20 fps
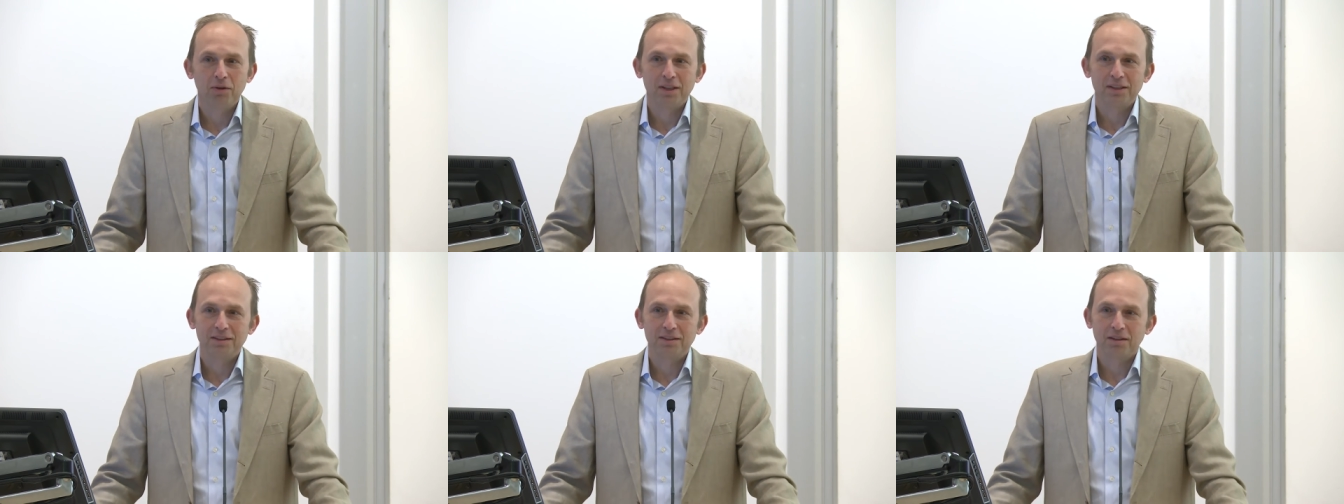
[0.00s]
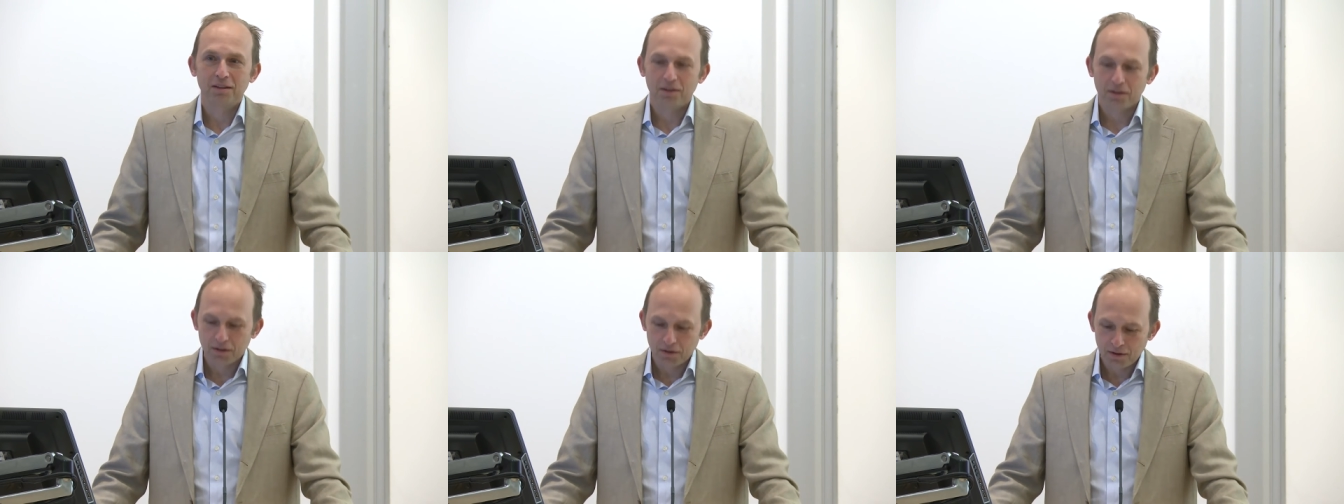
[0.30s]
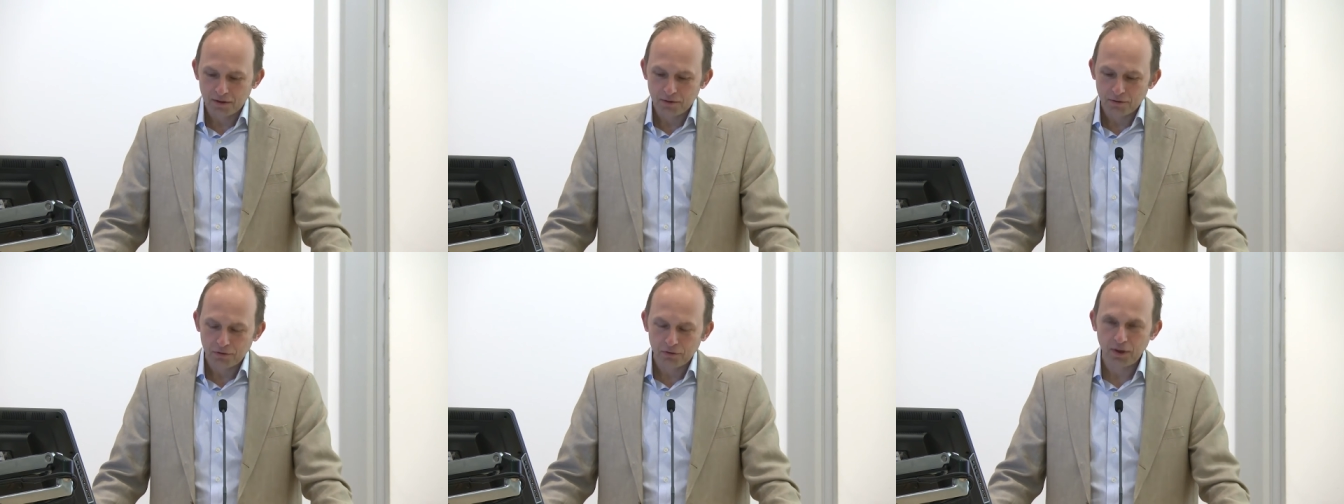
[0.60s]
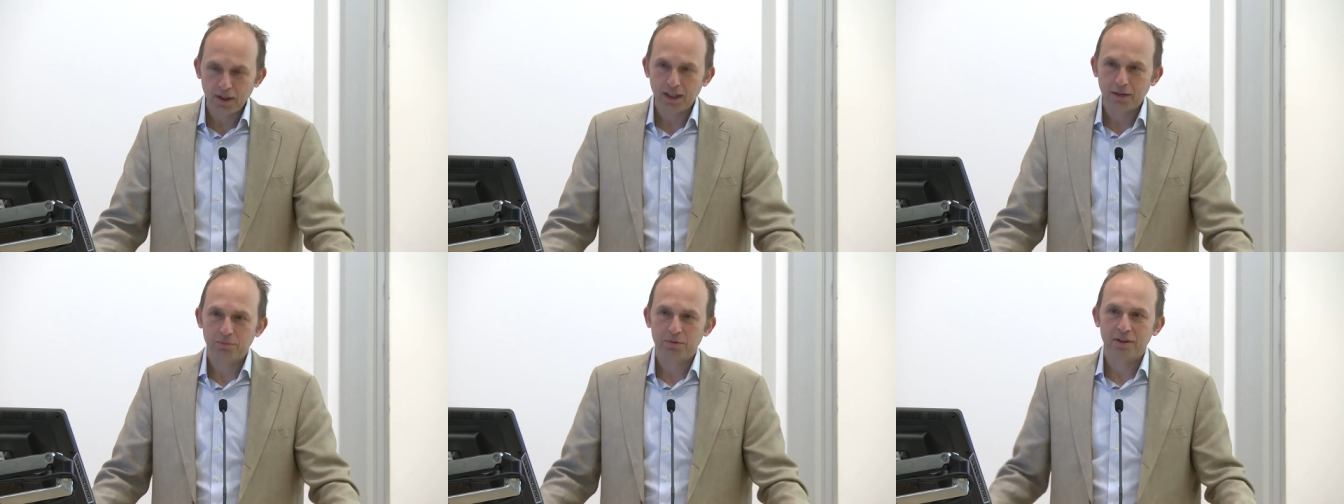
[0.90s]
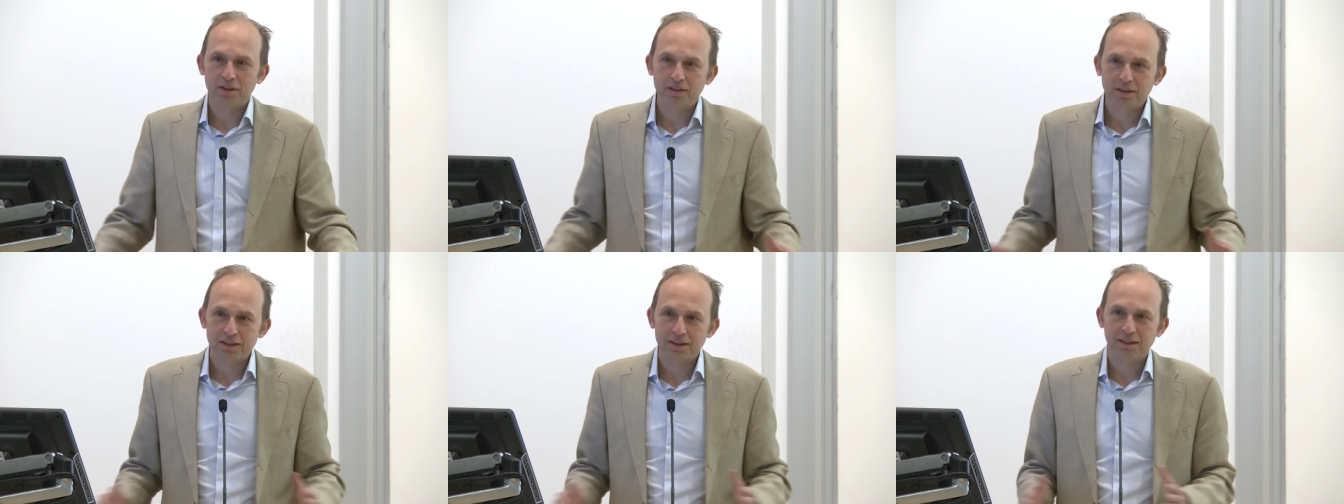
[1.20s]
It's the, the freedom
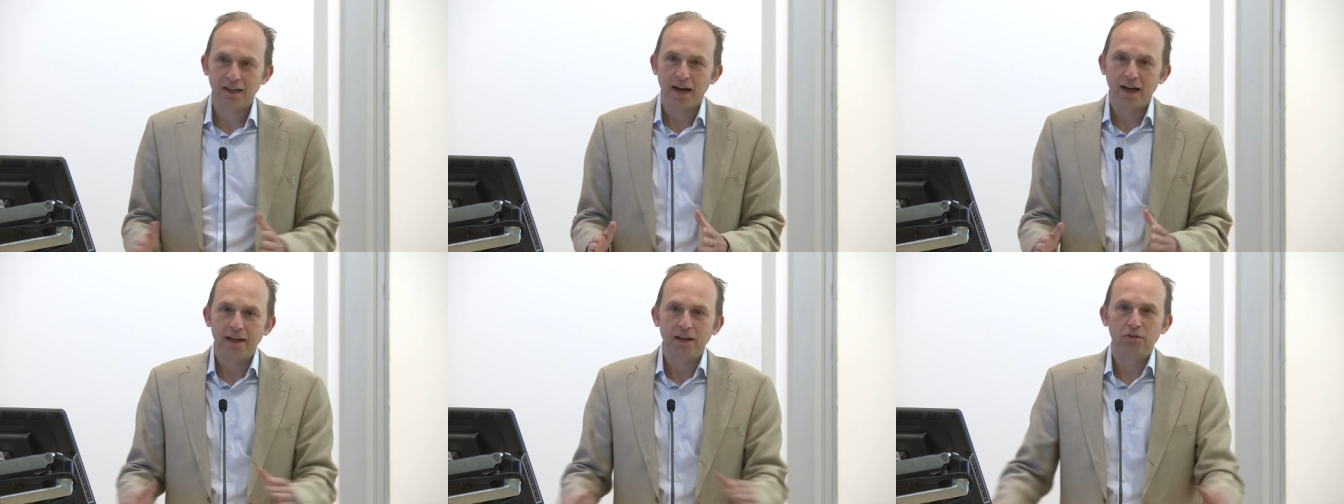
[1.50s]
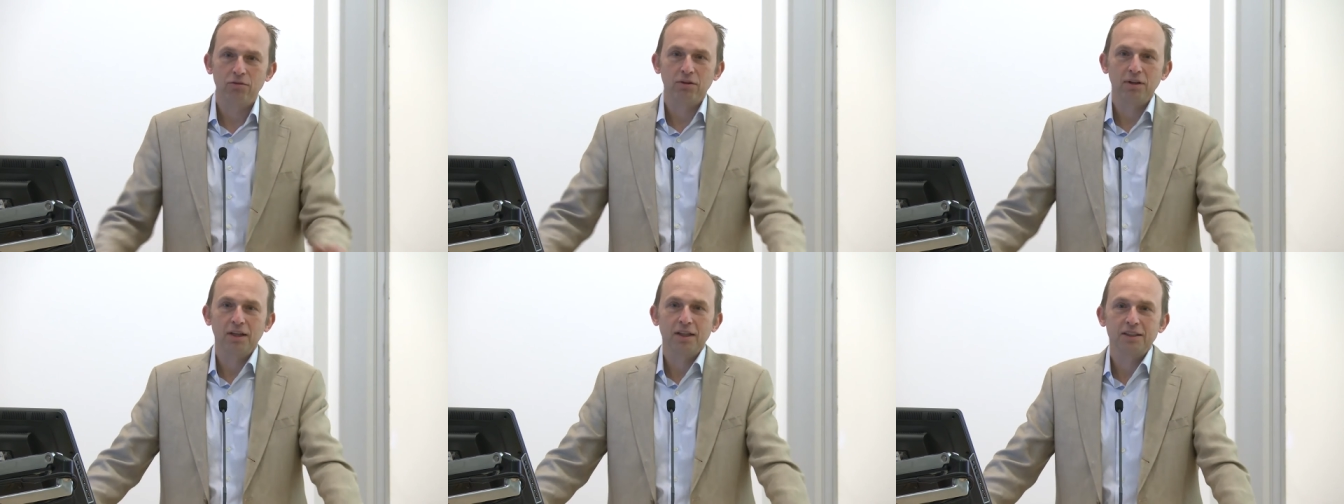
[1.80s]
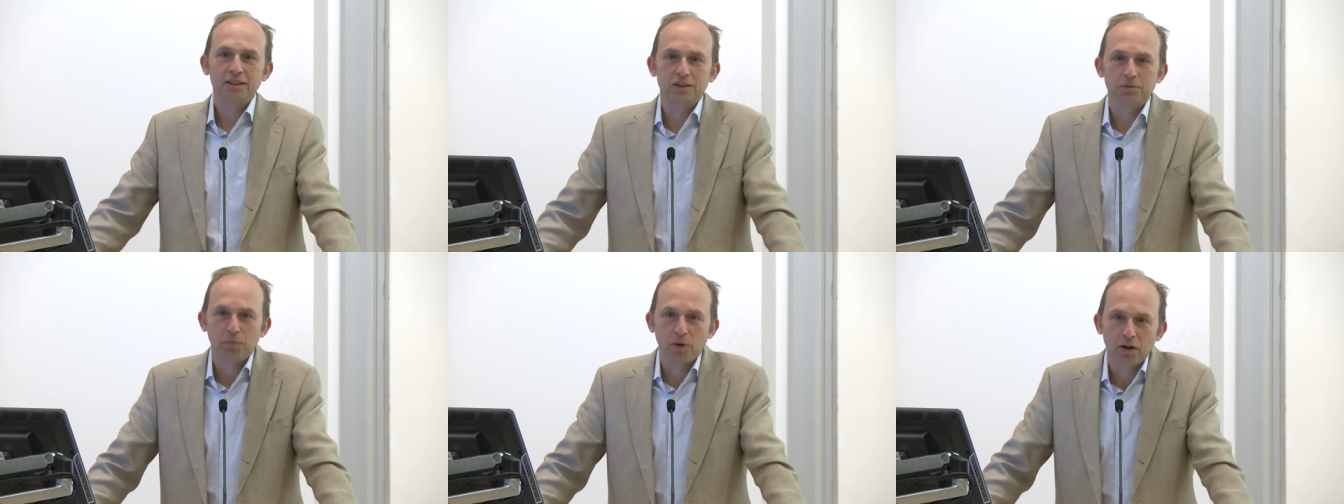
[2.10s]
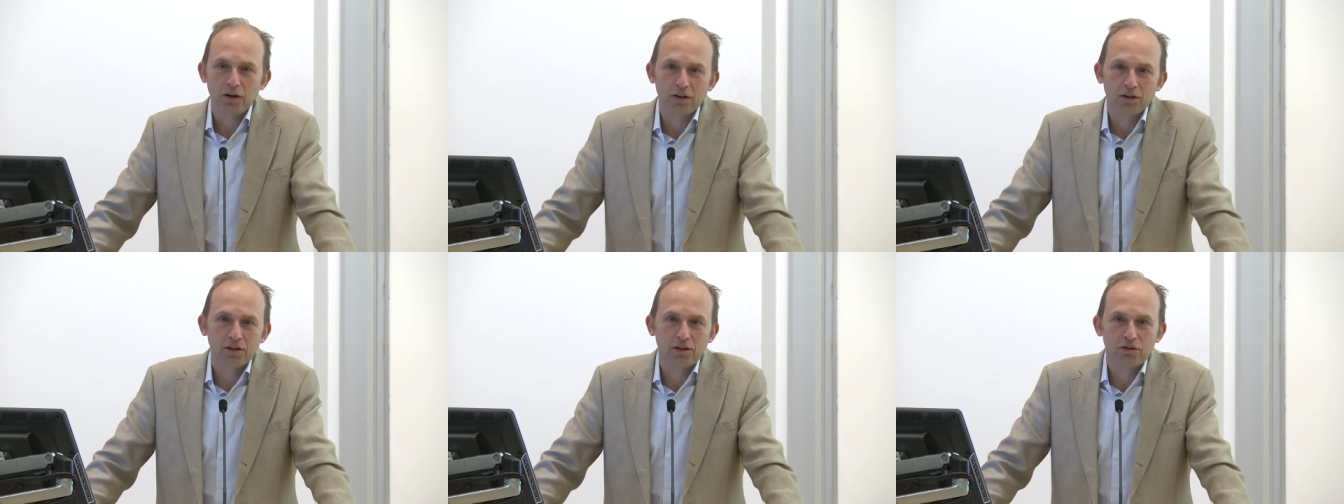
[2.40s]
to design a really smart